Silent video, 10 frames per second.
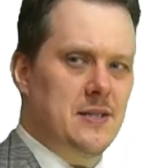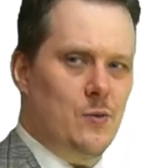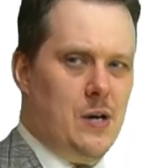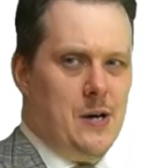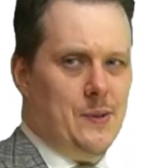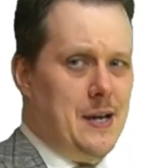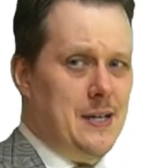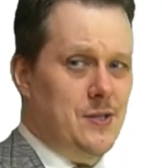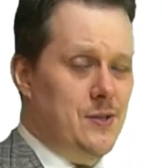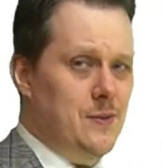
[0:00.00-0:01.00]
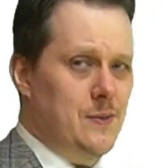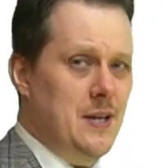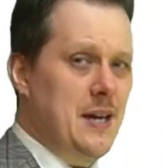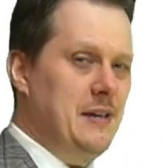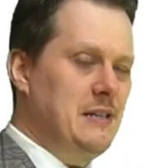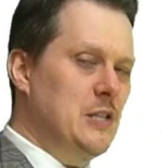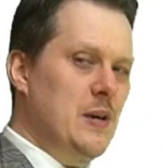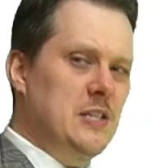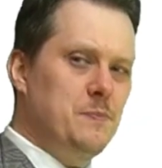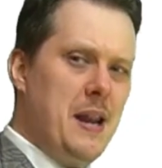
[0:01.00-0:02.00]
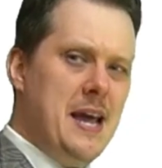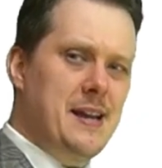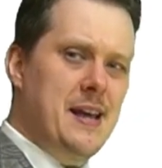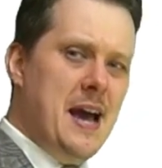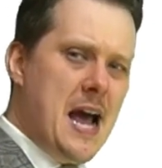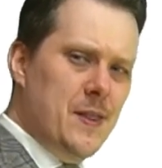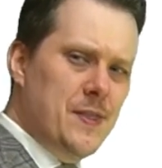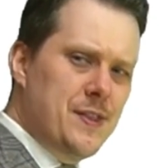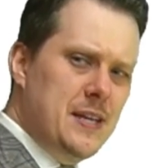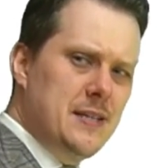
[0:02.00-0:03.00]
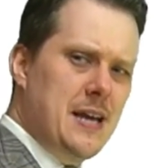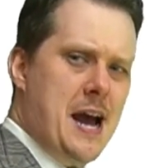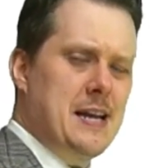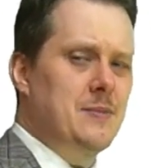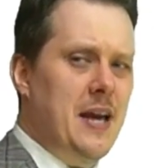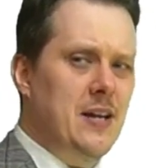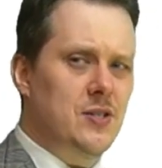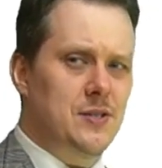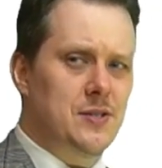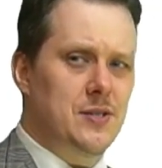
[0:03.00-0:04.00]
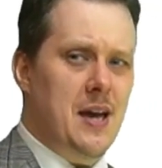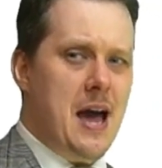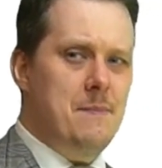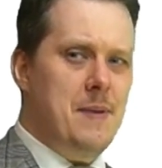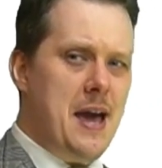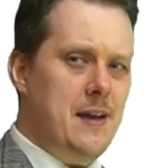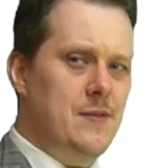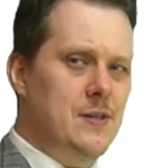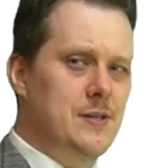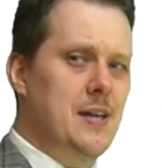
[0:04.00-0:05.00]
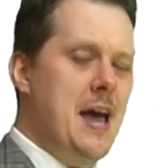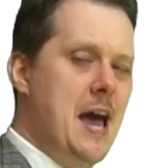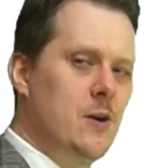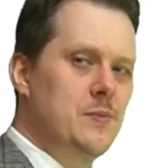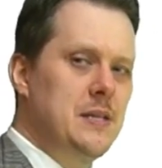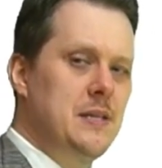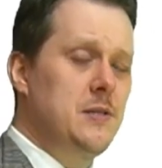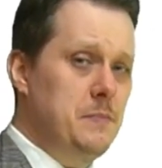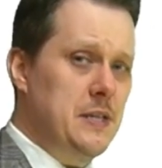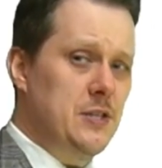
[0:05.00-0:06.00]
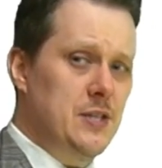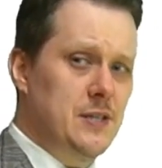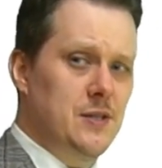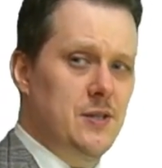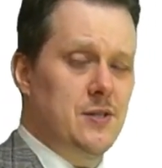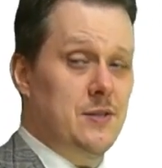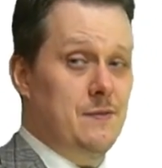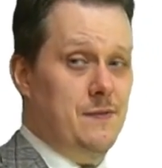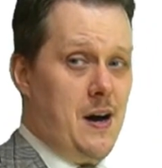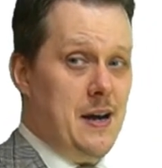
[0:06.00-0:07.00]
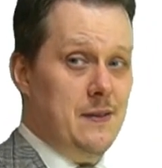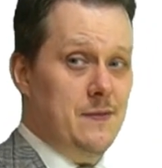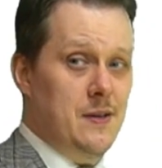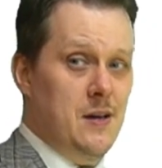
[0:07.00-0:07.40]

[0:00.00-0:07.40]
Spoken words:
what I'd like to do is to explain how these adaptations and behaviours help these species to survive.